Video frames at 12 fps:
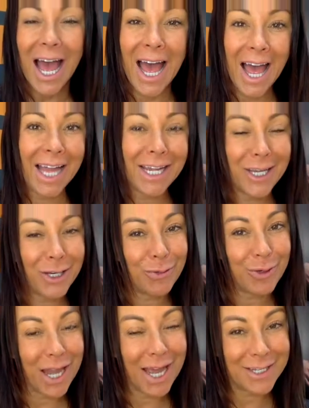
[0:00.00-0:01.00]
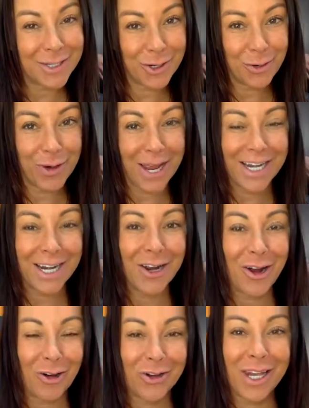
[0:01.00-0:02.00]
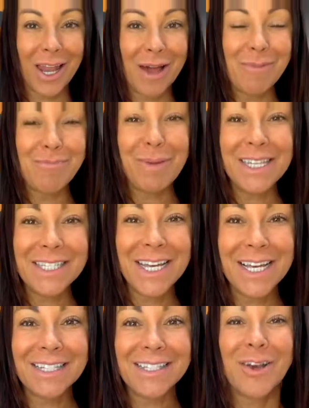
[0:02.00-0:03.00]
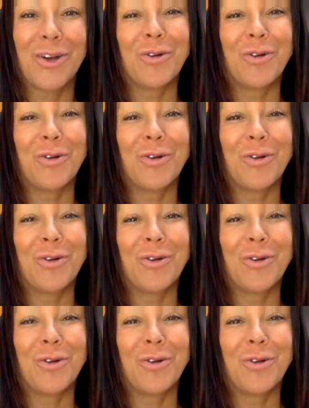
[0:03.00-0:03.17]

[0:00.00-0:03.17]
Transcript: and you would like to create an online business,